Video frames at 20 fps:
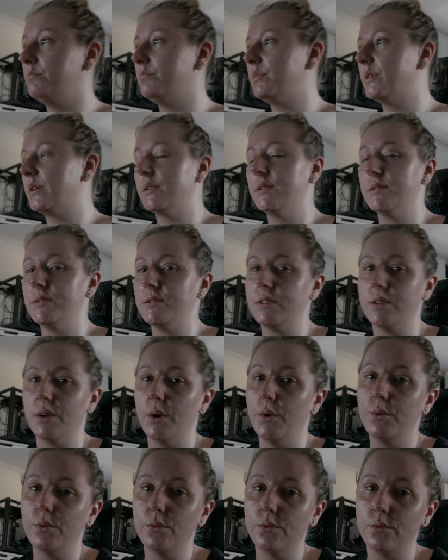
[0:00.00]
because
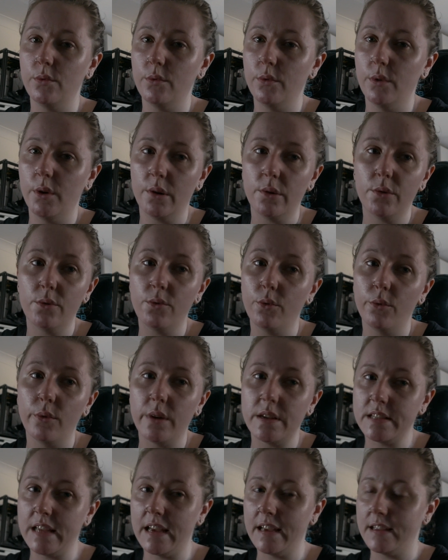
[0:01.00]
who
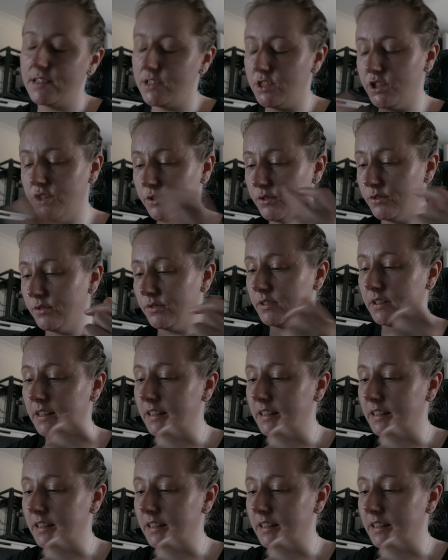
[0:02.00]
always has, you know,